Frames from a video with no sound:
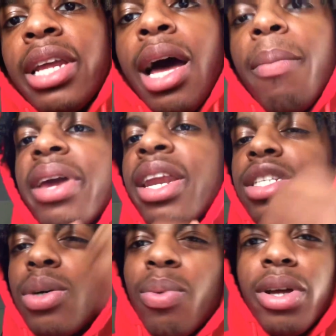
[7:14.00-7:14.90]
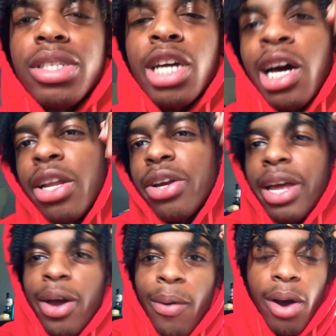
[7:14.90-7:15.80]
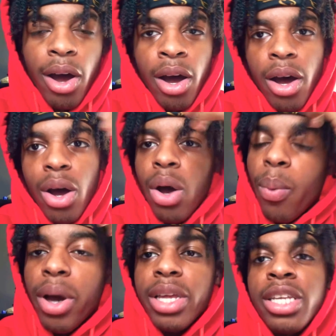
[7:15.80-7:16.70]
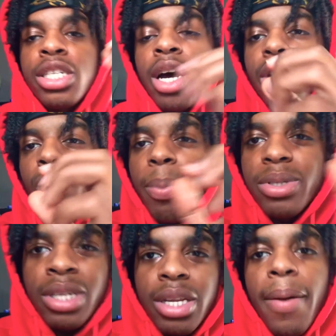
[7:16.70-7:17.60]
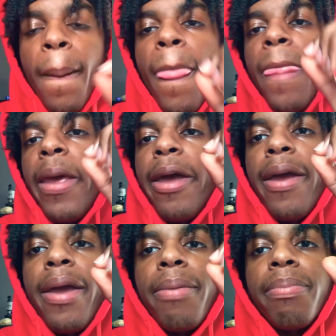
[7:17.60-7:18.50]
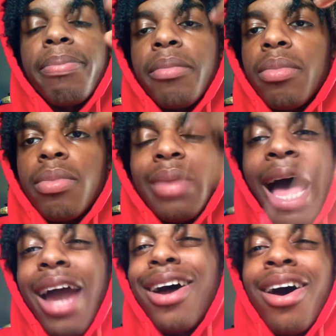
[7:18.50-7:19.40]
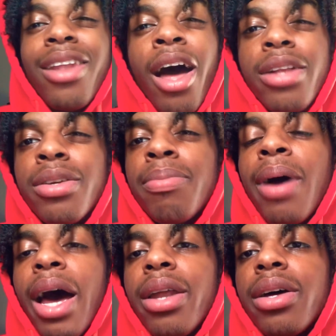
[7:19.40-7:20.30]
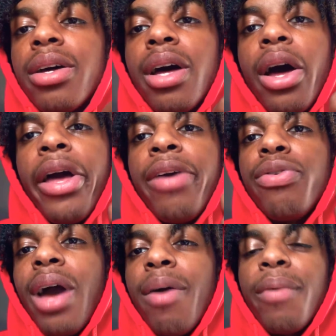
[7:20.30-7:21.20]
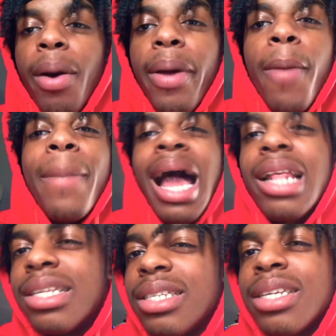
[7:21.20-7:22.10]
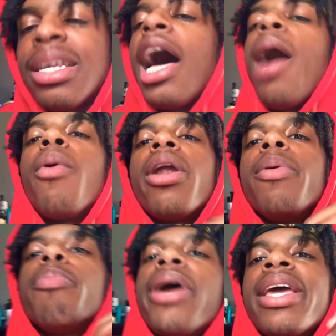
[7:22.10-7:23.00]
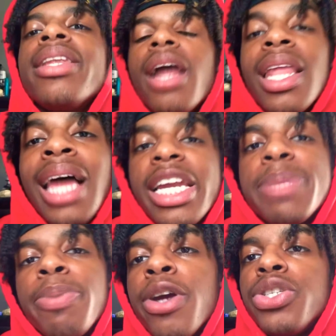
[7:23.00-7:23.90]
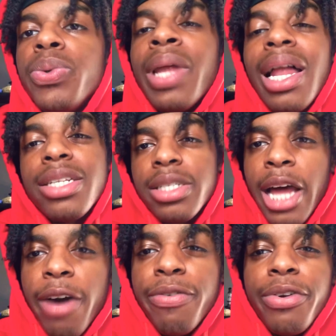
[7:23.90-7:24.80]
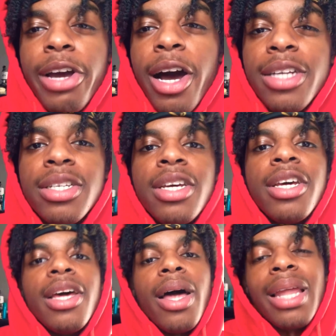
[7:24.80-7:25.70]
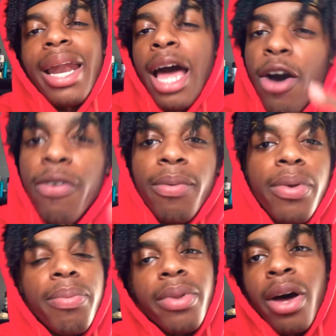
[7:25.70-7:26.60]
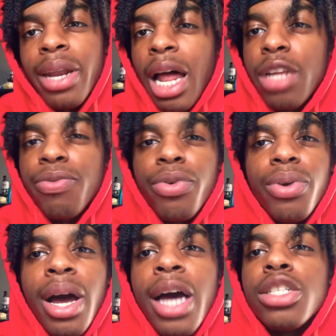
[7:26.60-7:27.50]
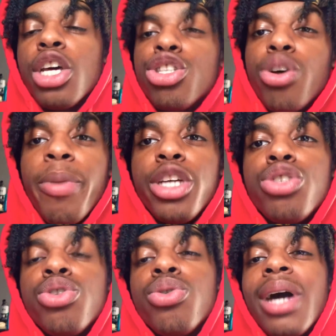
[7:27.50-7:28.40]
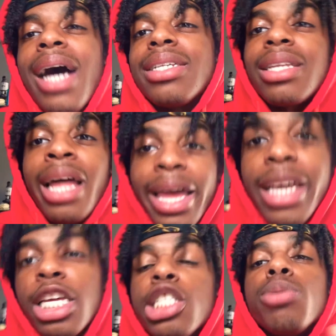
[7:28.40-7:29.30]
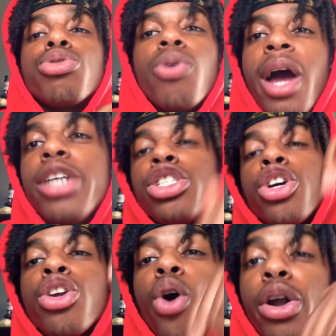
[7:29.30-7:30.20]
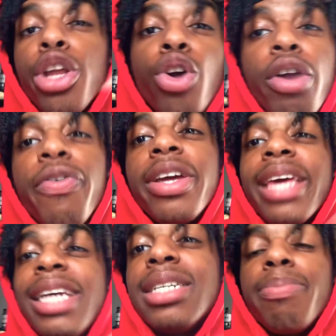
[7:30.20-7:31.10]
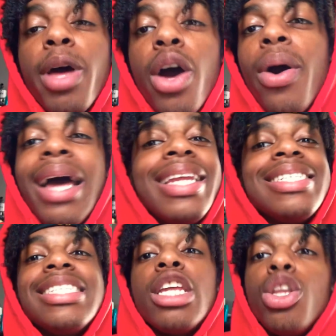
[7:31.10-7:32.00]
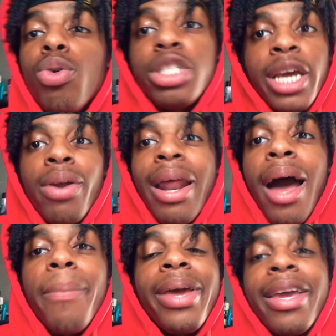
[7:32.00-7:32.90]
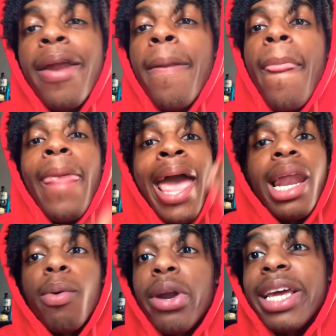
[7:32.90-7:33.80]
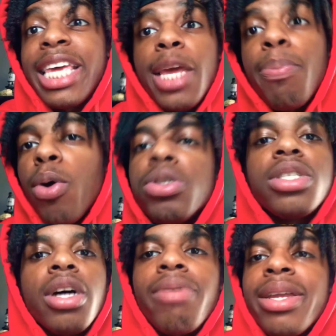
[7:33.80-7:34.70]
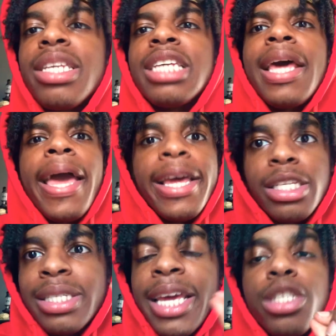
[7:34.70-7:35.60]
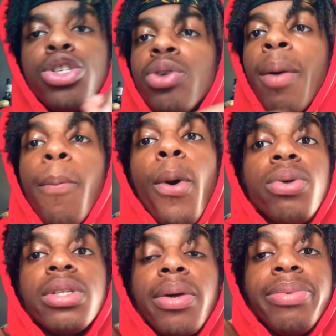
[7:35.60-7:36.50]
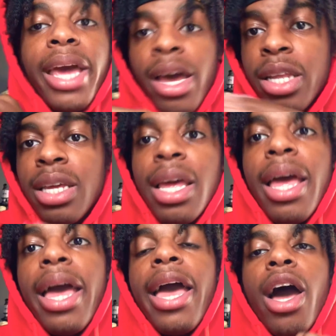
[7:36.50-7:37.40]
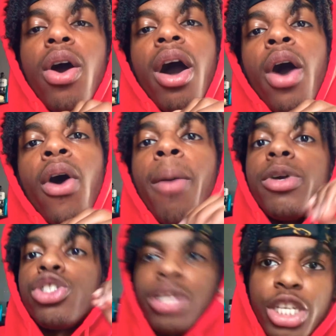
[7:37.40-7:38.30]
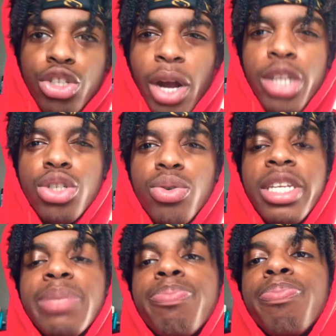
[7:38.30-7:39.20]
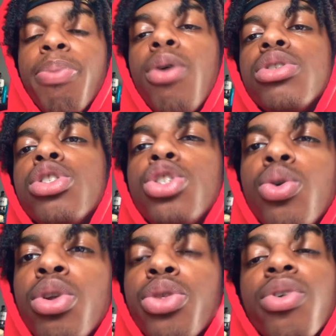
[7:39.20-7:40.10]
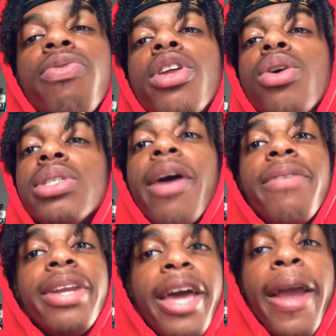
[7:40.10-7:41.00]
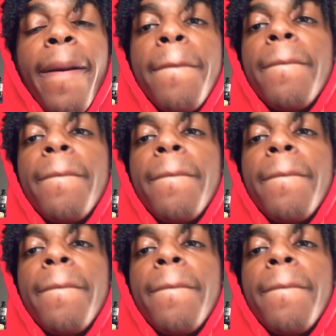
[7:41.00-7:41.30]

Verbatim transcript: that. I'm going to get into what color, uh, what each color represent and how to unlock them, how to if you have um, imbalances. I'm gonna be breaking a lot of spiritual knowledge down for you guys, a lot of health uh, knowledge for you guys. So make sure you guys like, subscribe, turn on the notification bell. This is a new channel that I'm making, and I'm gonna keep posting stuff like this. And stay tuned. I'm gonna post daily. Uh, or oh, I'm gonna at least try to at least post two to three videos every day